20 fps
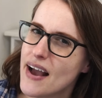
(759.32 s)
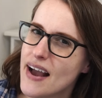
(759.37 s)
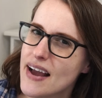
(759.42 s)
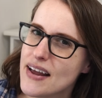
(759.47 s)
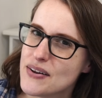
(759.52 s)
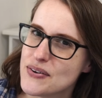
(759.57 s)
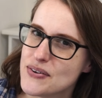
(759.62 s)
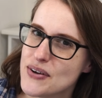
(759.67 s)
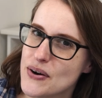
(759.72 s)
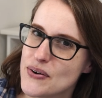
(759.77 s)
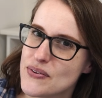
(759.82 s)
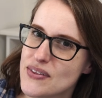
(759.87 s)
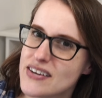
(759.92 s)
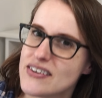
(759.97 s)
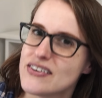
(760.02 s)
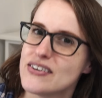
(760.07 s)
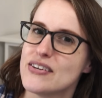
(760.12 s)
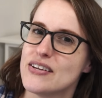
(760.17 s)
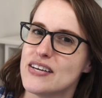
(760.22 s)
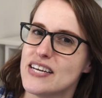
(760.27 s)
I don't know,
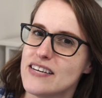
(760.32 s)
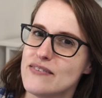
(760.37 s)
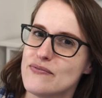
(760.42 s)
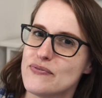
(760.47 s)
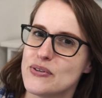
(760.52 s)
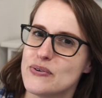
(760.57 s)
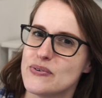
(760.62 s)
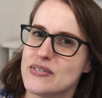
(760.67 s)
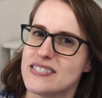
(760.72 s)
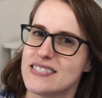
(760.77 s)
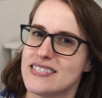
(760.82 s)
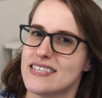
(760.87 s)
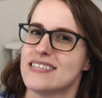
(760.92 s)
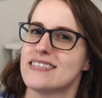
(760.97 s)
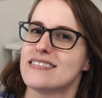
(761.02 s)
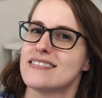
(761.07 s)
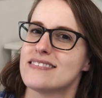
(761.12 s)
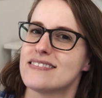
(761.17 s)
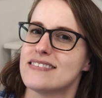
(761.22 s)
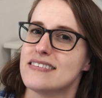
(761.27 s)
that could influence
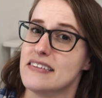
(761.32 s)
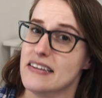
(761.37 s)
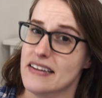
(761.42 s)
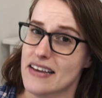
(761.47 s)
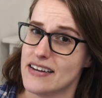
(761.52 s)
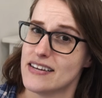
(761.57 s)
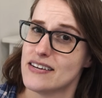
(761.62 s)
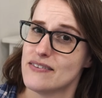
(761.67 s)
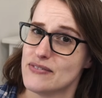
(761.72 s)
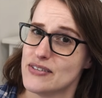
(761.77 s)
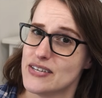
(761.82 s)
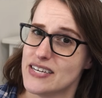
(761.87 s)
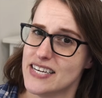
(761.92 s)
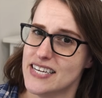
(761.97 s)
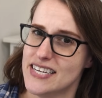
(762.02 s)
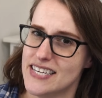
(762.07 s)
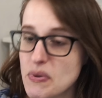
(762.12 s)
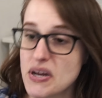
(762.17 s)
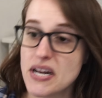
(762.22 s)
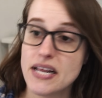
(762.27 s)
things
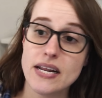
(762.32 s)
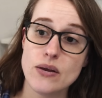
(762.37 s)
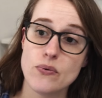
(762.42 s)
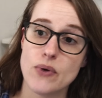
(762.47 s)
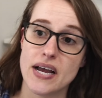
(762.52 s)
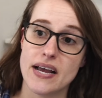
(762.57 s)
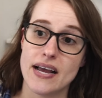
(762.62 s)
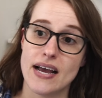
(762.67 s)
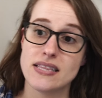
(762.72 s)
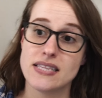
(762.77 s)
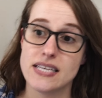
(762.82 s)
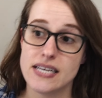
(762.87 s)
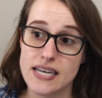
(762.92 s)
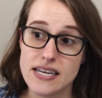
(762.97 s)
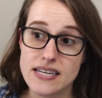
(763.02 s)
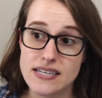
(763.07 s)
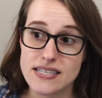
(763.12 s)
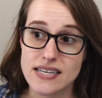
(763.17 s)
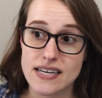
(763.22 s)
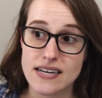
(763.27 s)
negatively. But anyway, at the
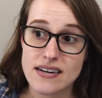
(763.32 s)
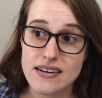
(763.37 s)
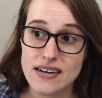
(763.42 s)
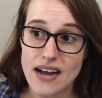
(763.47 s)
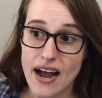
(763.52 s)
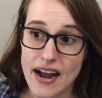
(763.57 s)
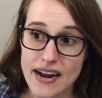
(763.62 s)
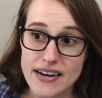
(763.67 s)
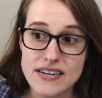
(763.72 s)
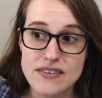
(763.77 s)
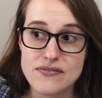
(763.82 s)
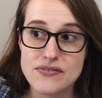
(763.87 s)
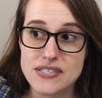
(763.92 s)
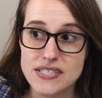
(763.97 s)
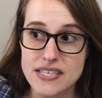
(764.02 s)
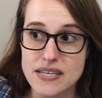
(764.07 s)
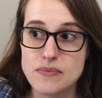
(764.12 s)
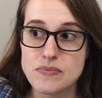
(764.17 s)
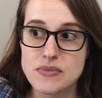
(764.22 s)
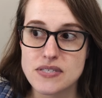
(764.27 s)
end, it kind of
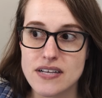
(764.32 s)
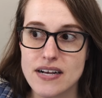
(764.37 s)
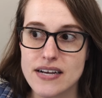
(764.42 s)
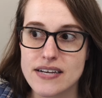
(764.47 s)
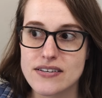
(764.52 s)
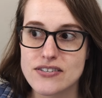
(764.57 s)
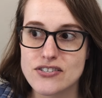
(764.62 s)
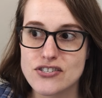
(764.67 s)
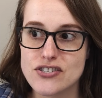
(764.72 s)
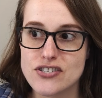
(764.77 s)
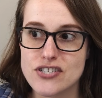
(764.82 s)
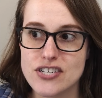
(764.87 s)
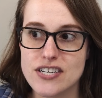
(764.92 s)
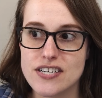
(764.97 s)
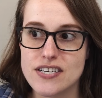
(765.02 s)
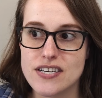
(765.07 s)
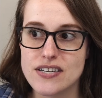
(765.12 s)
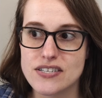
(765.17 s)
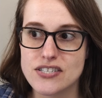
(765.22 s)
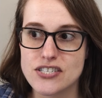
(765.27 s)
seems like
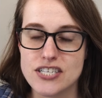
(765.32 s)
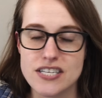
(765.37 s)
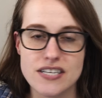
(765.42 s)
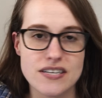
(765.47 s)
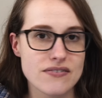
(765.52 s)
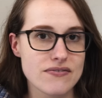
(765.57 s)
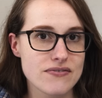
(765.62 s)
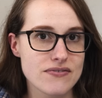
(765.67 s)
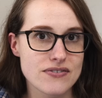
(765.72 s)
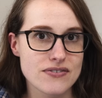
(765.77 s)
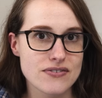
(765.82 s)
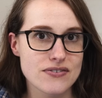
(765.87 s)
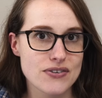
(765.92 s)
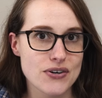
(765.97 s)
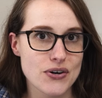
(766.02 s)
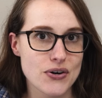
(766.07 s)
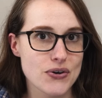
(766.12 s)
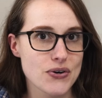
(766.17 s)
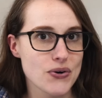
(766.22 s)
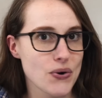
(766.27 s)
she achieved
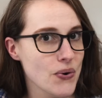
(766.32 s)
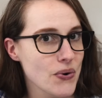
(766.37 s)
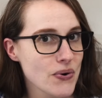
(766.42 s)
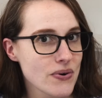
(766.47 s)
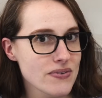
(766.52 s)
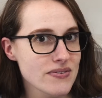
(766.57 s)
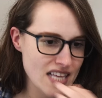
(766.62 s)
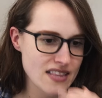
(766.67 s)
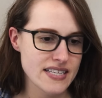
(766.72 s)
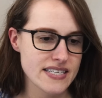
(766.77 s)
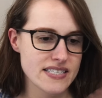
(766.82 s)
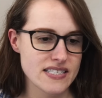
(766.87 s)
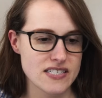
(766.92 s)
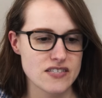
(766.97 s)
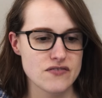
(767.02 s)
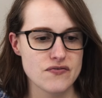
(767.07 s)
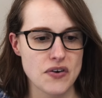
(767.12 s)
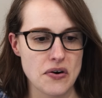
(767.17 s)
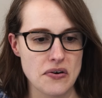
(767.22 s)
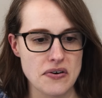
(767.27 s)
her goal, at least
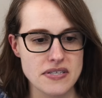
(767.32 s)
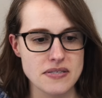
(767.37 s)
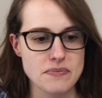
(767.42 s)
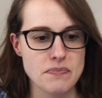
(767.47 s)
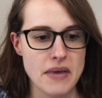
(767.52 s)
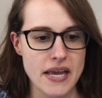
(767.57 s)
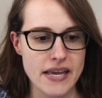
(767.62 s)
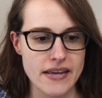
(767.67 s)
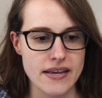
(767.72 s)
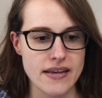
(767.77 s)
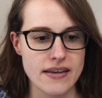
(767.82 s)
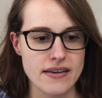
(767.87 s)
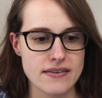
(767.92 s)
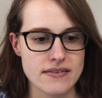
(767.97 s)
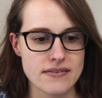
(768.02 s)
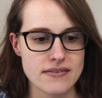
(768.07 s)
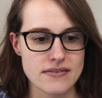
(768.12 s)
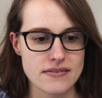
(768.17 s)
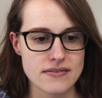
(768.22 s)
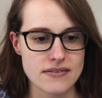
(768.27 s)
as far as
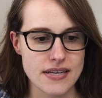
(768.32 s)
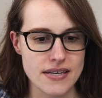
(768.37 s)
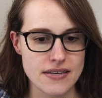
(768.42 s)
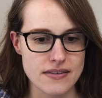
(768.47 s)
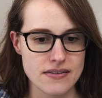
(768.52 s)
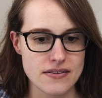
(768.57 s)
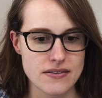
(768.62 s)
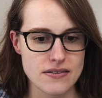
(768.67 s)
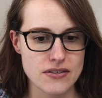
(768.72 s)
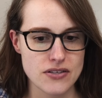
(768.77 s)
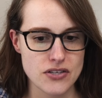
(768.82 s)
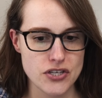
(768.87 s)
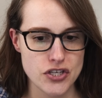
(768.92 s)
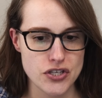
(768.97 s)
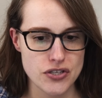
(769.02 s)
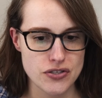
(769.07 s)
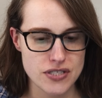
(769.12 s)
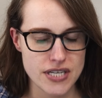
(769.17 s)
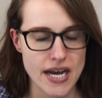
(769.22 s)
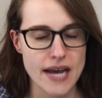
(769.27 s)
making like the, the
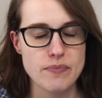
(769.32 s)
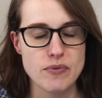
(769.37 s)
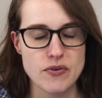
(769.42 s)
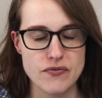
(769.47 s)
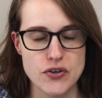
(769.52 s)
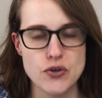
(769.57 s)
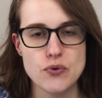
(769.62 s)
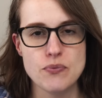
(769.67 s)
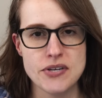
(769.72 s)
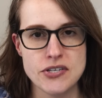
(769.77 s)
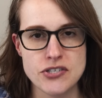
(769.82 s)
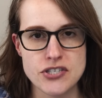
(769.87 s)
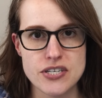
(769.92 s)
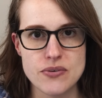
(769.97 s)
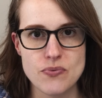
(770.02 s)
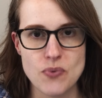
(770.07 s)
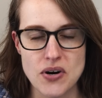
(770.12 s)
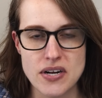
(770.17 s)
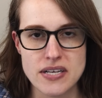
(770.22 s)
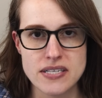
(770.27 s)
type of human
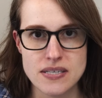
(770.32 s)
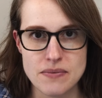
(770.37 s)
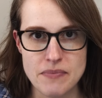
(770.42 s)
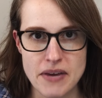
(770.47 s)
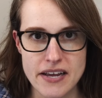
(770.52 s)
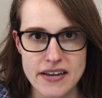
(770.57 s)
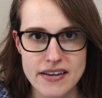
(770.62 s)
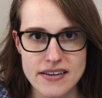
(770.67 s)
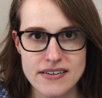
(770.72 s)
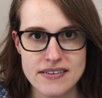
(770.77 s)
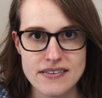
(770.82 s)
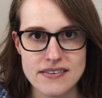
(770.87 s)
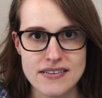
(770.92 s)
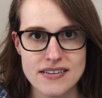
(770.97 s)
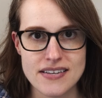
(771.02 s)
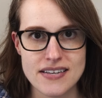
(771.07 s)
she wanted to make.